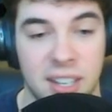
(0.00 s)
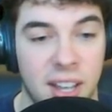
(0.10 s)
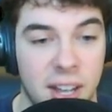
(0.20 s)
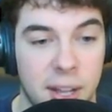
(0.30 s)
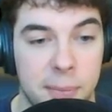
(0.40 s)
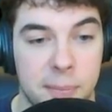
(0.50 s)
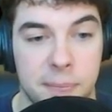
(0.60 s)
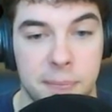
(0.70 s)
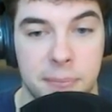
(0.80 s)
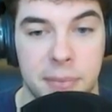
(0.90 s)

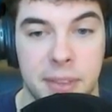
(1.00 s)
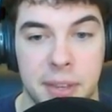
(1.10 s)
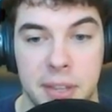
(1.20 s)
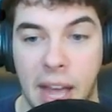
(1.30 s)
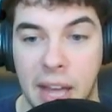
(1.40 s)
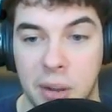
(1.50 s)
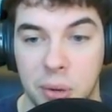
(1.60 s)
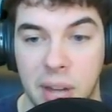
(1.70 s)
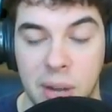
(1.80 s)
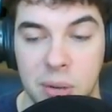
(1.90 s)
I
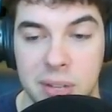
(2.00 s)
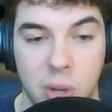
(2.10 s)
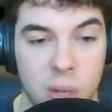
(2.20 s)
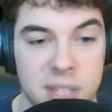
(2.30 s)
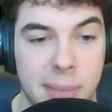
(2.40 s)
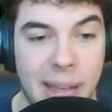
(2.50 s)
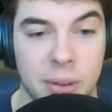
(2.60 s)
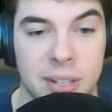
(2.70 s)
don't even know what it's about.